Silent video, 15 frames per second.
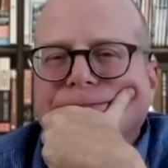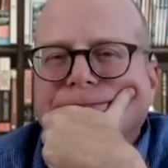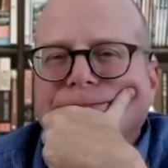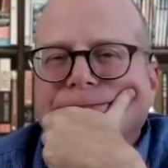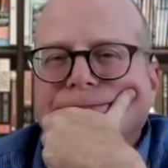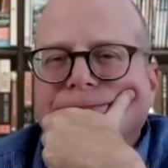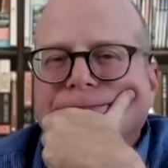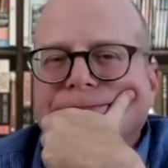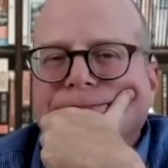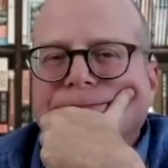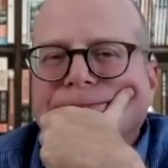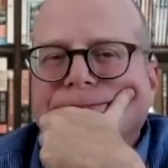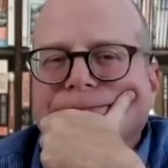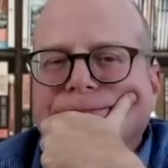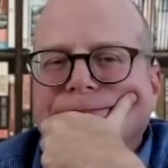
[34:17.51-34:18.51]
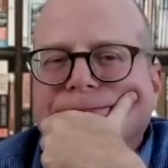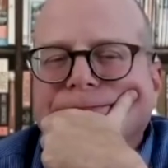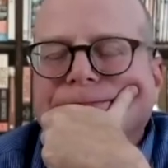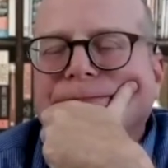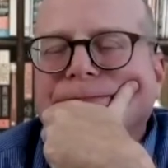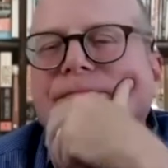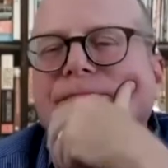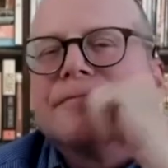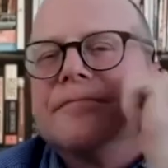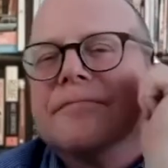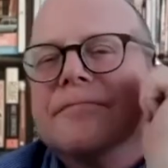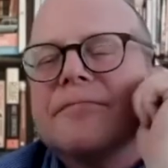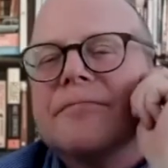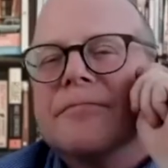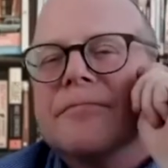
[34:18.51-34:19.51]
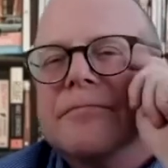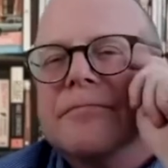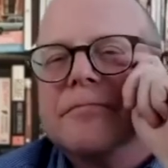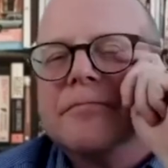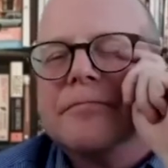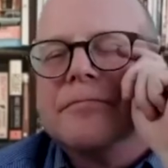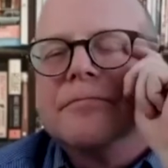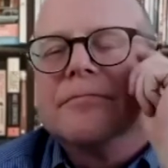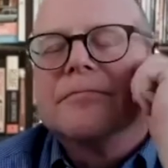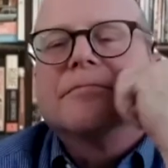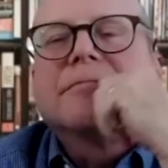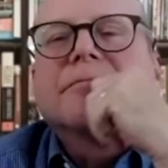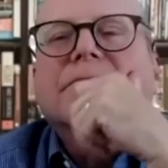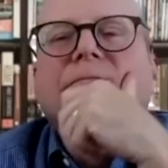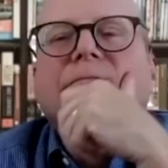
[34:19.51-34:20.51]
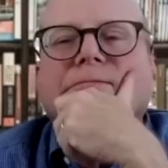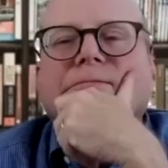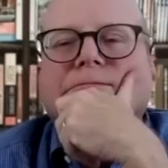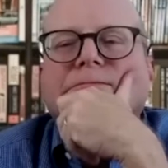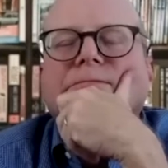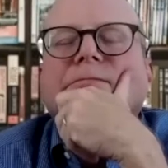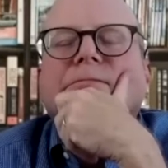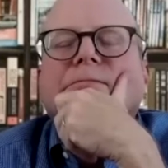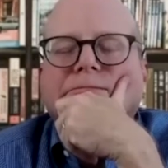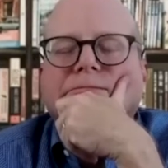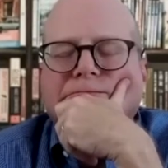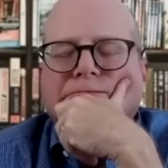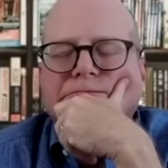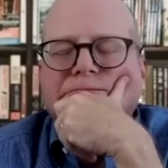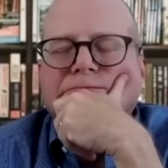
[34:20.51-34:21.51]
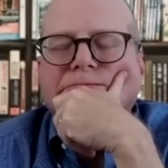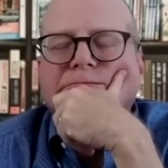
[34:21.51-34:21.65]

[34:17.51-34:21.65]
(not speaking)